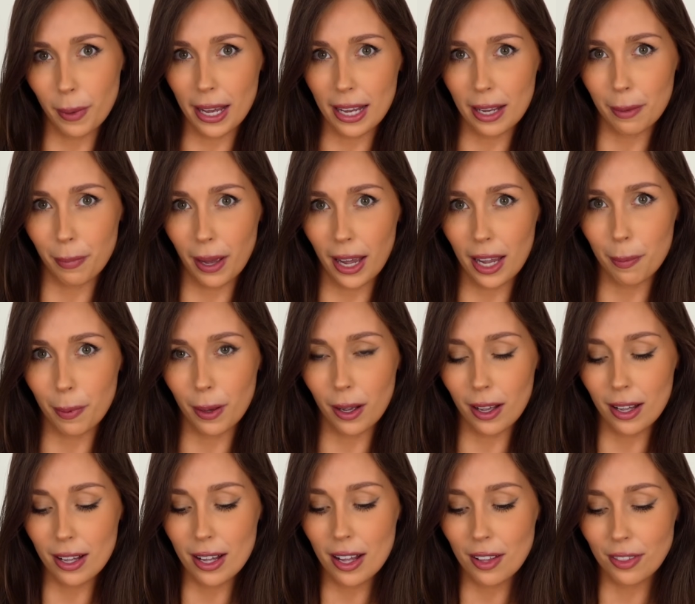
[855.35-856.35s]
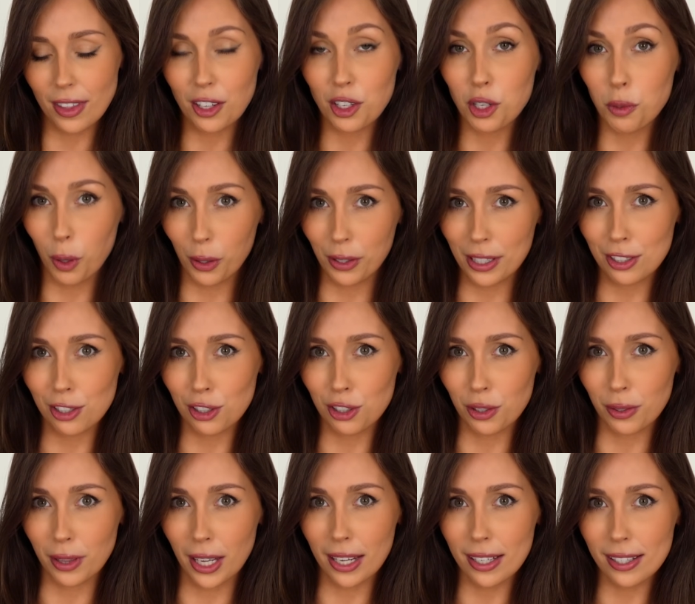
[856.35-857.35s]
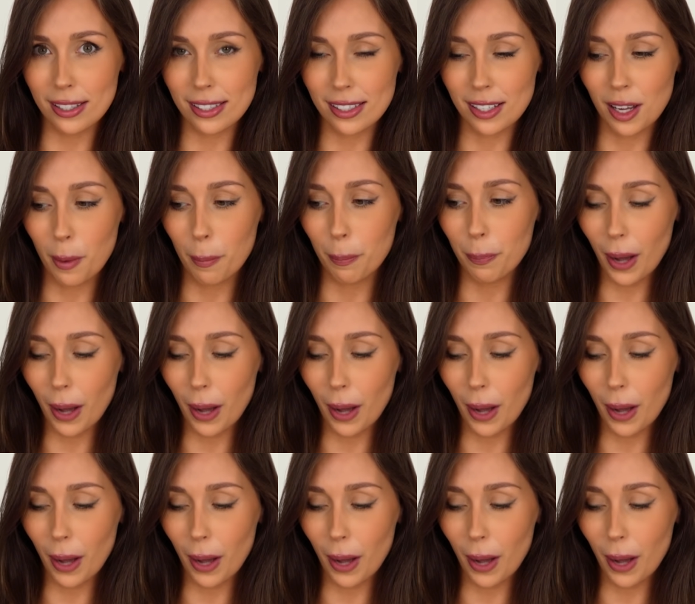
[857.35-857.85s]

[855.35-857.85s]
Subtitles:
baking paper, then you won't need to do this.